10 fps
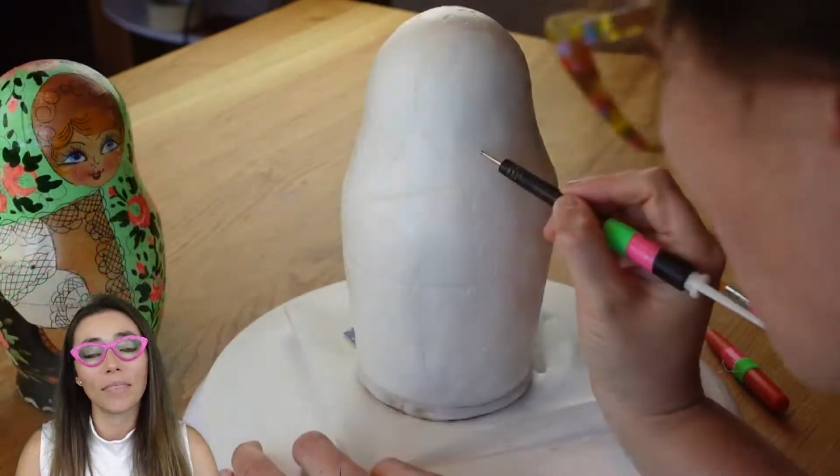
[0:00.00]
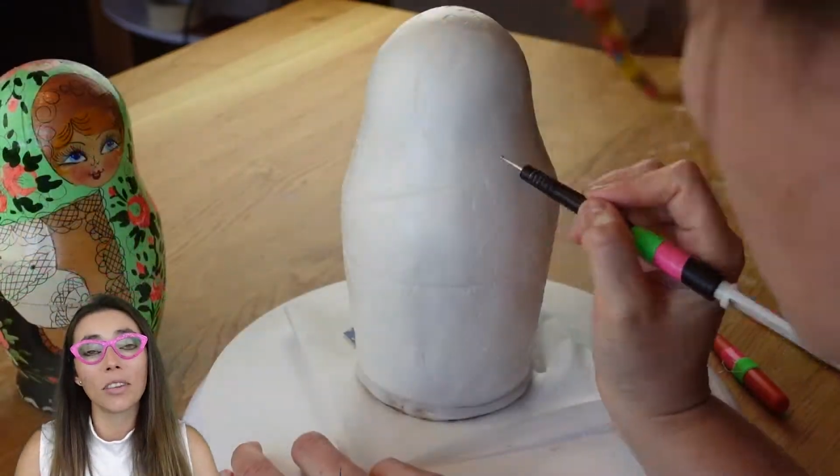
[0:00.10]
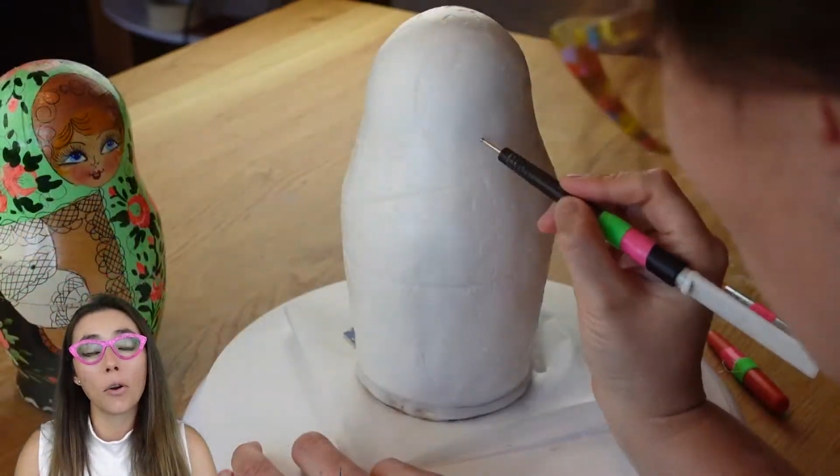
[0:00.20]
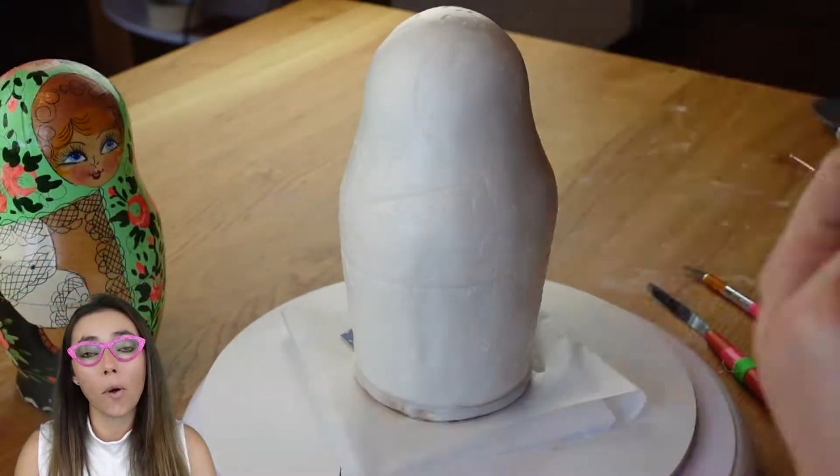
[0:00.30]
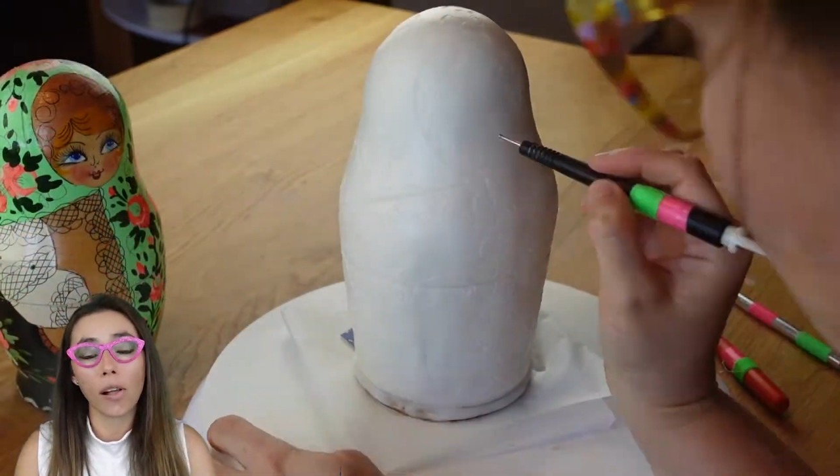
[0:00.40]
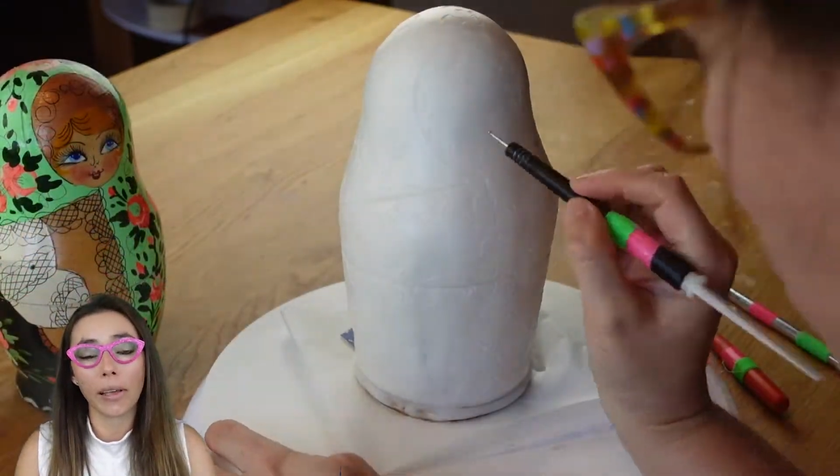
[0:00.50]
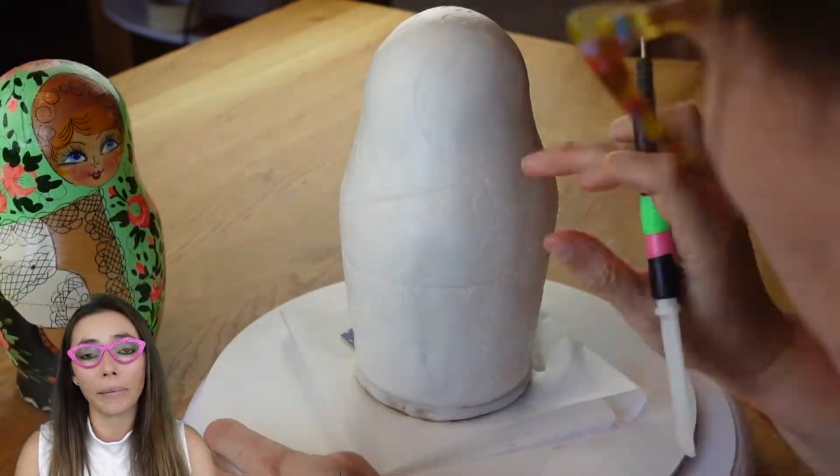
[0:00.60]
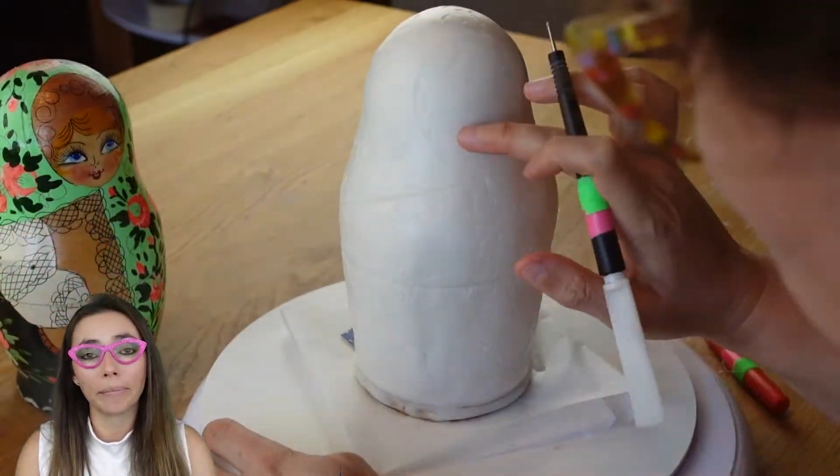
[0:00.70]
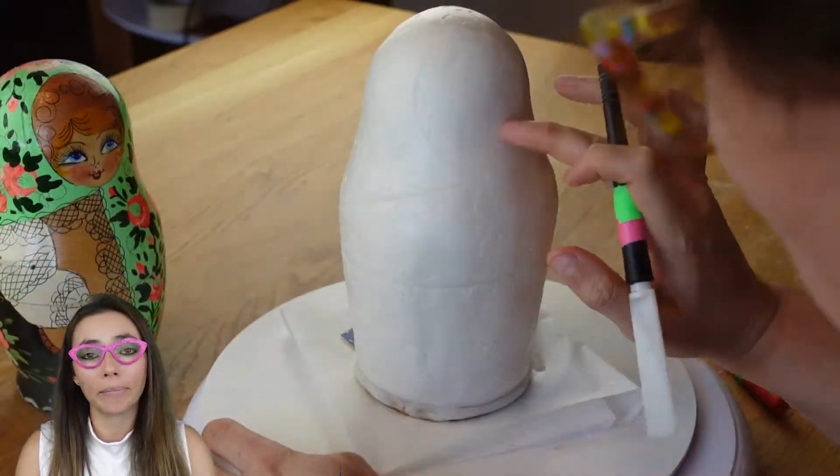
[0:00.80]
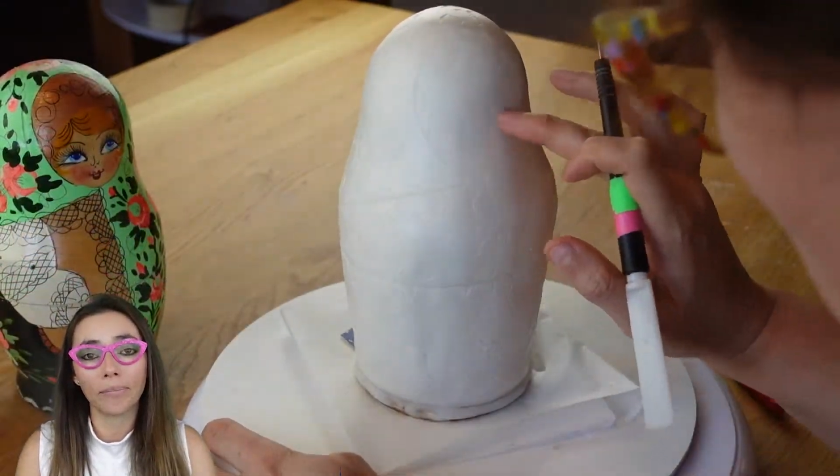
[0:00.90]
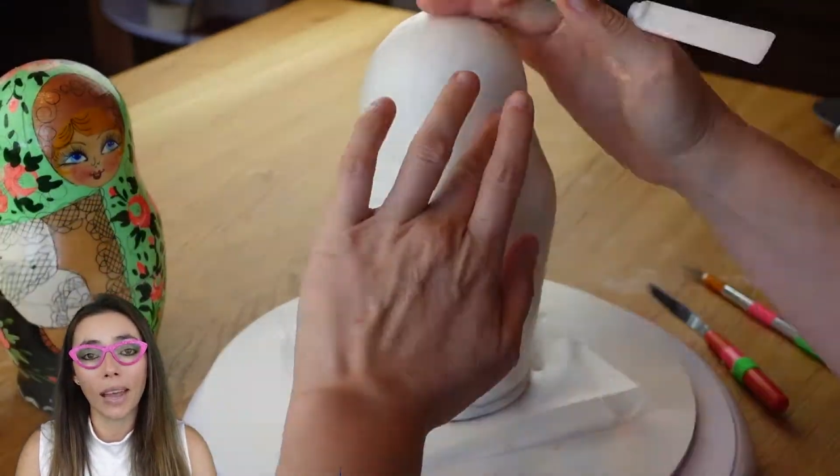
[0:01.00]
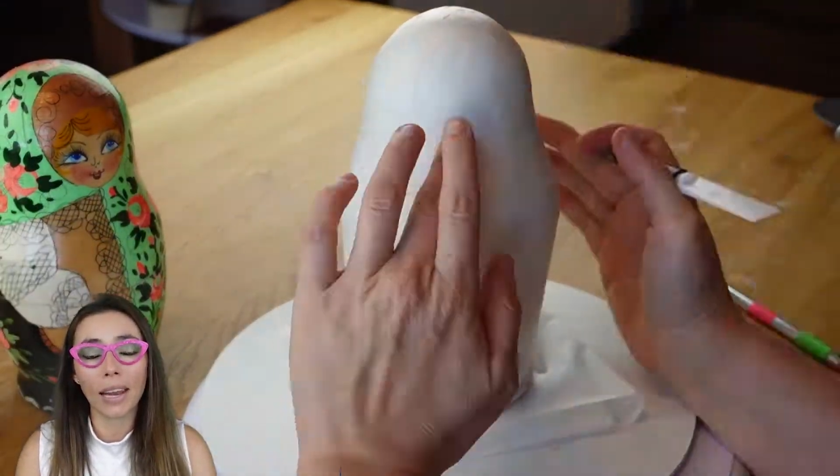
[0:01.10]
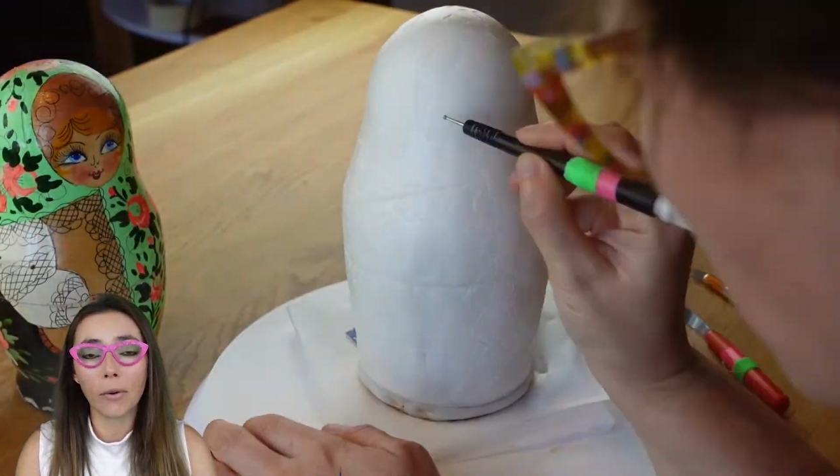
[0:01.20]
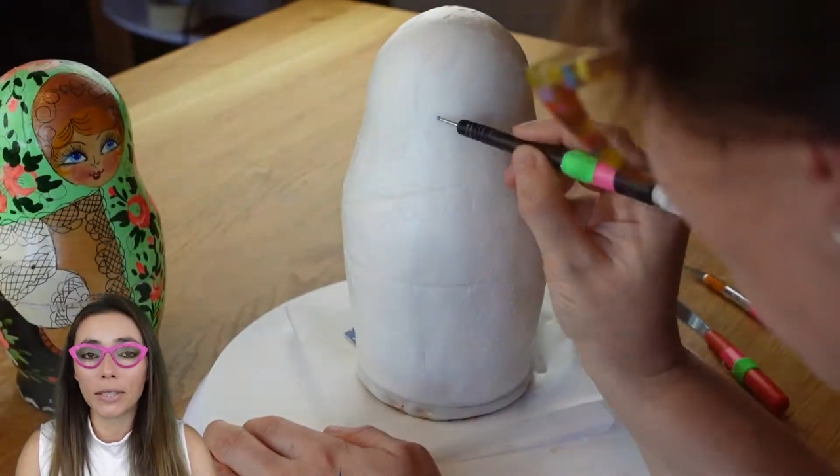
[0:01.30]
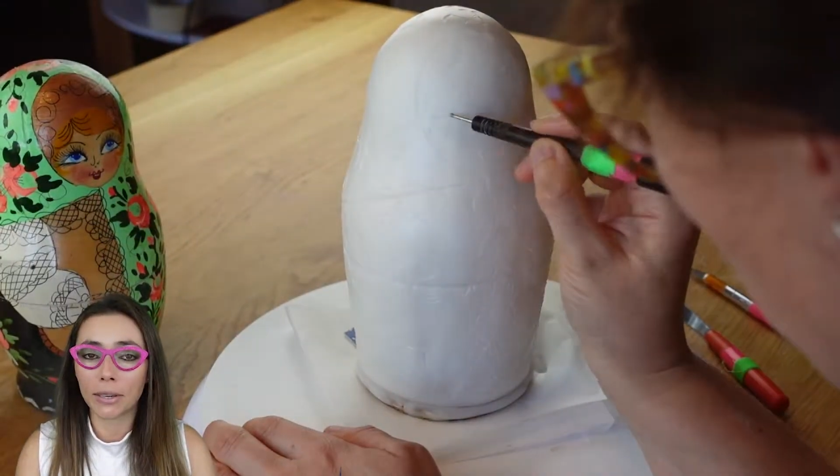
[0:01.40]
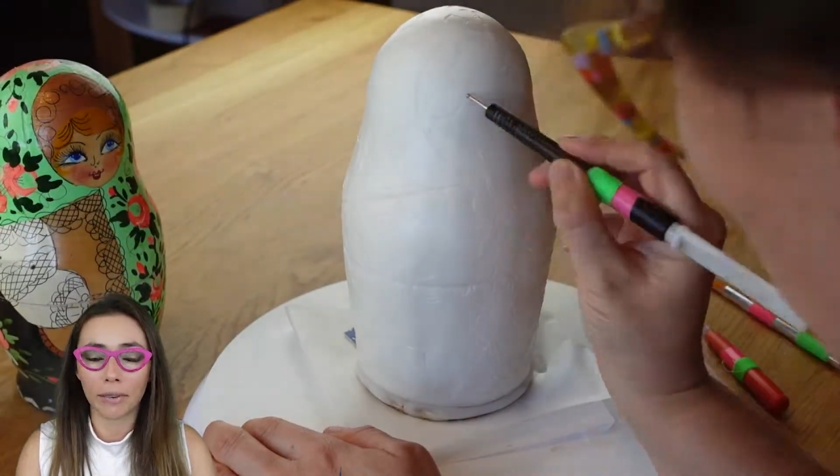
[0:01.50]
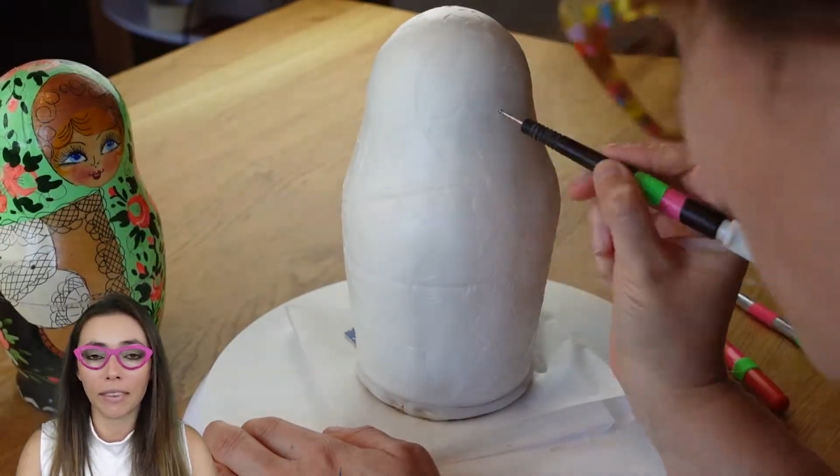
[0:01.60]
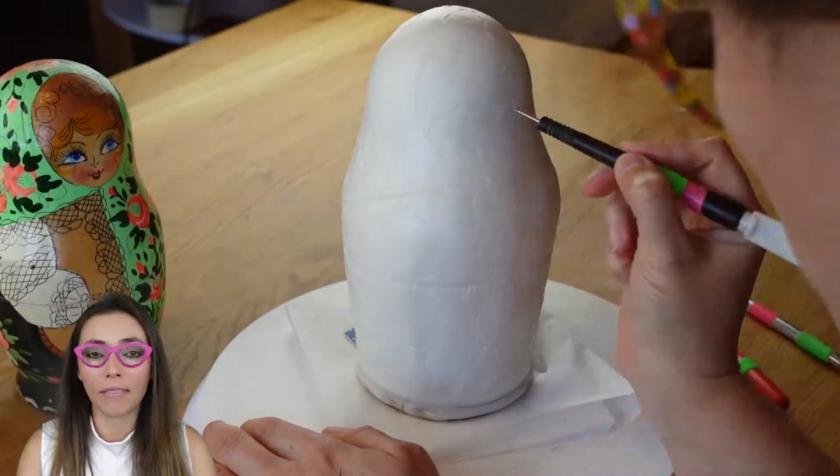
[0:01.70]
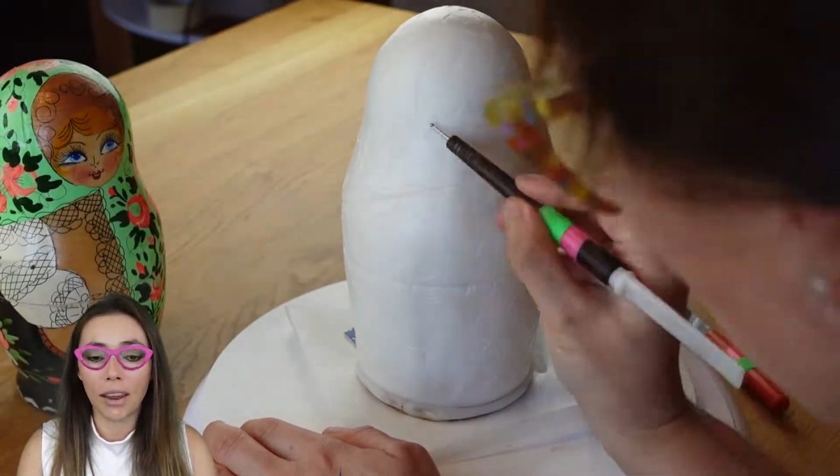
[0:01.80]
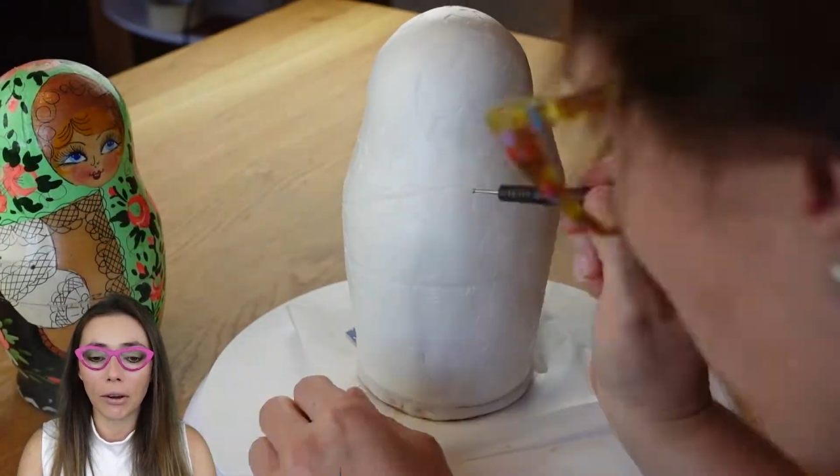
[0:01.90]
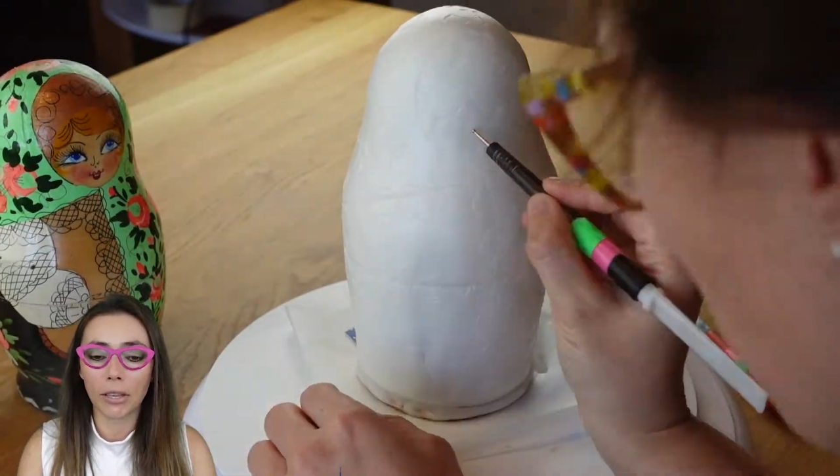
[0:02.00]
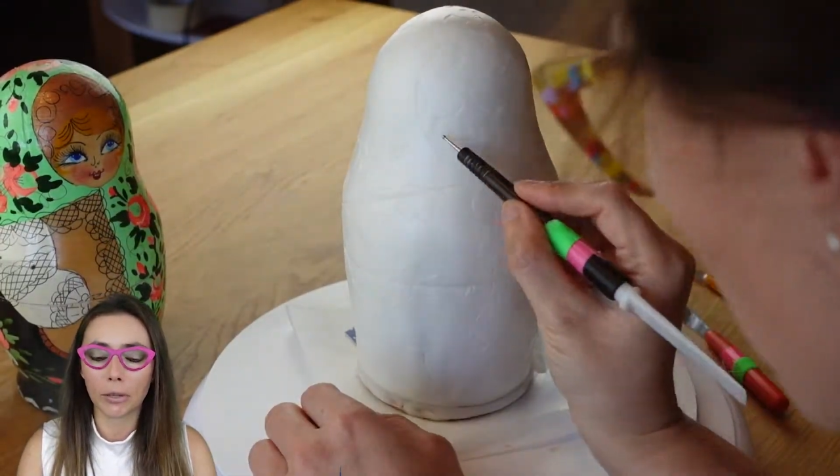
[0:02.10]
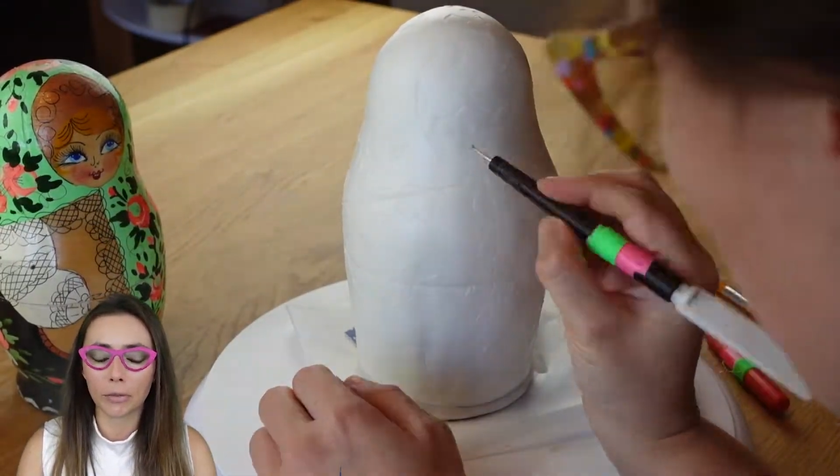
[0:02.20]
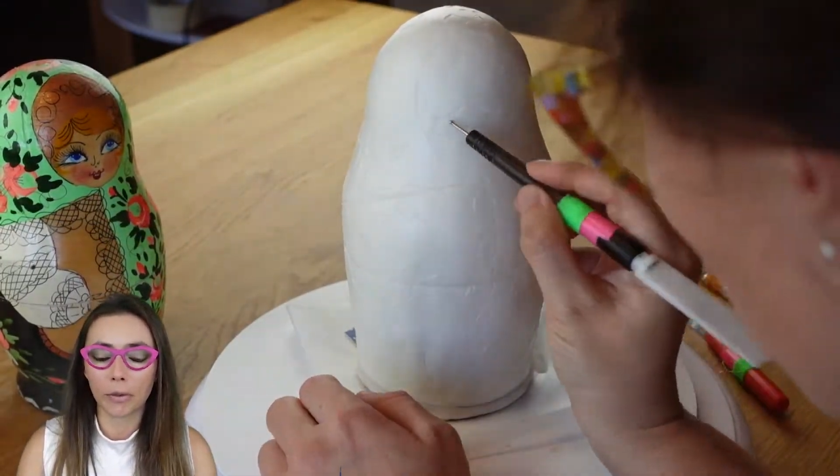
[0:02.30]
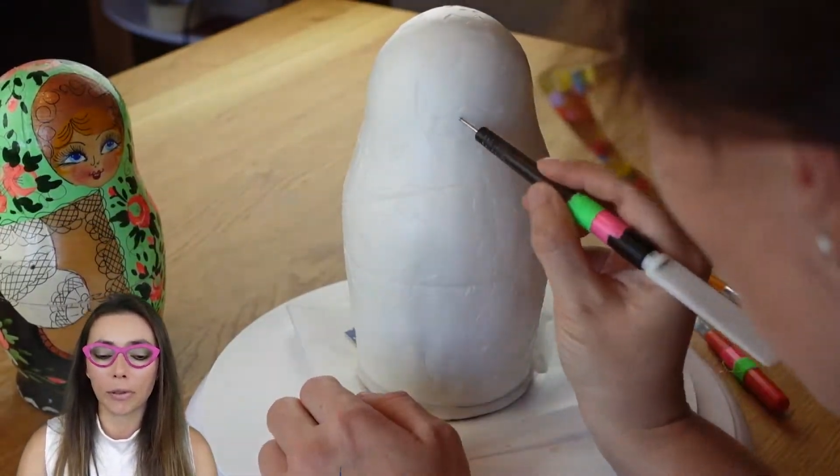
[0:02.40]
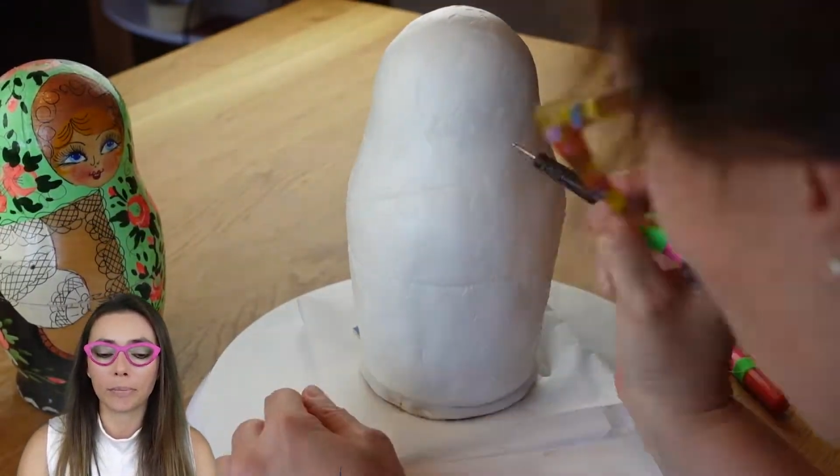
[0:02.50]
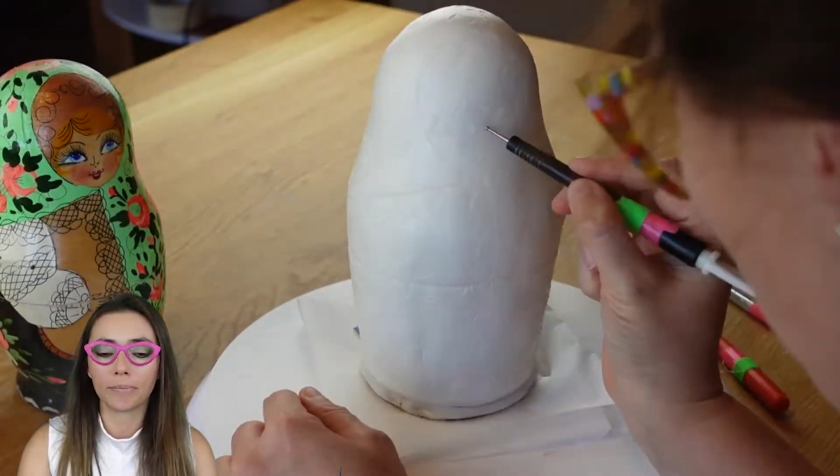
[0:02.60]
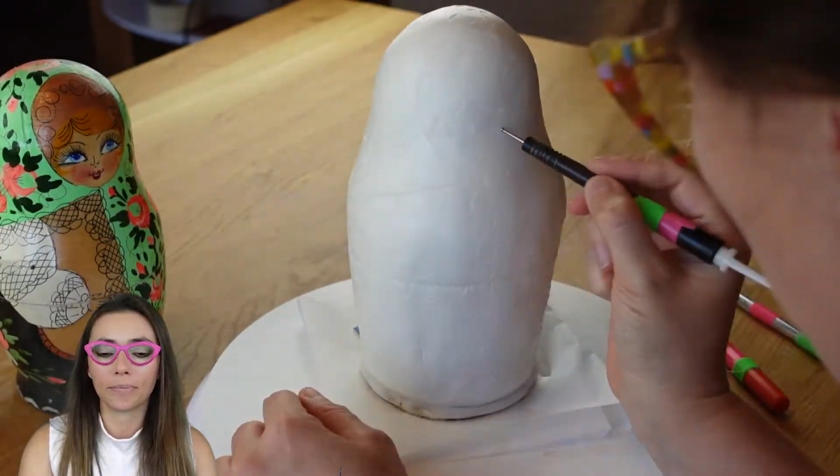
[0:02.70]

You're welcome. I know it's gonna be very useful.